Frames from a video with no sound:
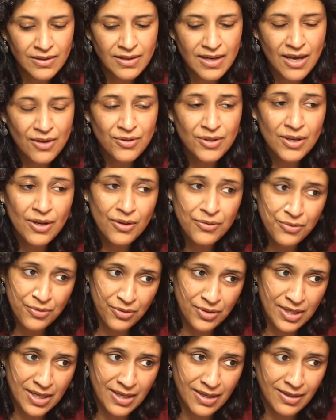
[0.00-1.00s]
Now the other
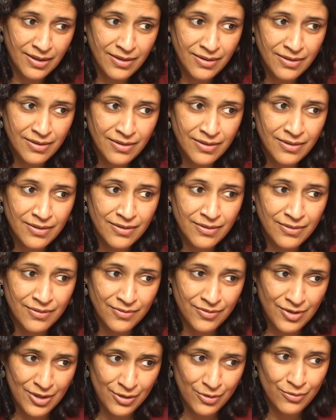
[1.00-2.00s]
thing
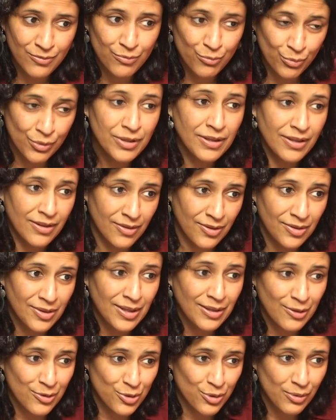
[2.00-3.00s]
that really the thing
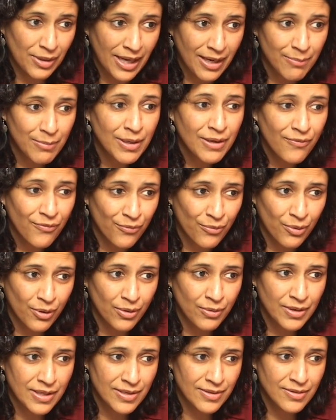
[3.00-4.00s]
that you came in for
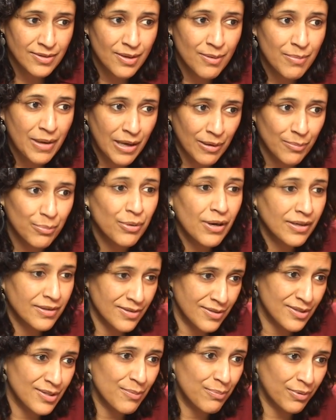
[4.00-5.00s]
is about
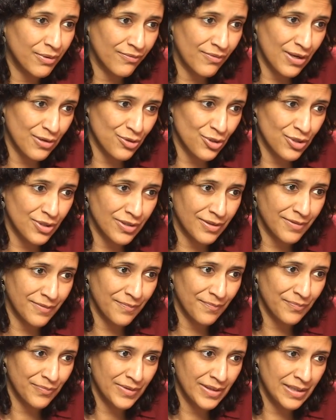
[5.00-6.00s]
pregnancy prevention.
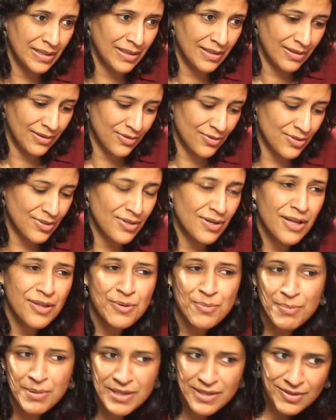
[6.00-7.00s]
There's another
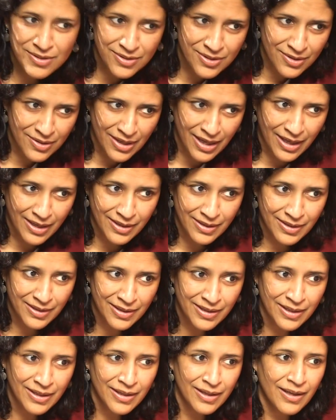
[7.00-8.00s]
piece to that,
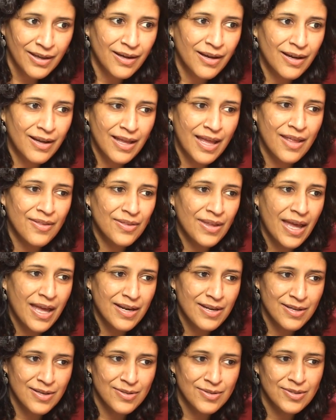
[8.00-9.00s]
and that
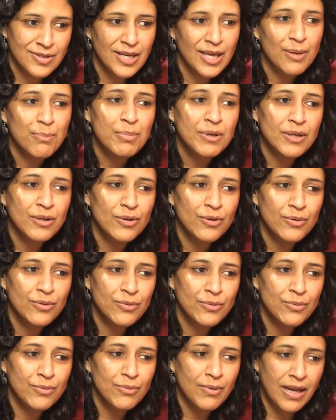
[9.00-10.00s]
is keeping
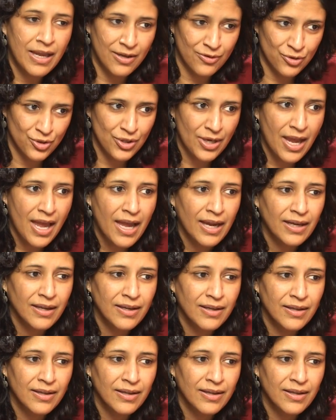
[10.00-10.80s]
you and Jack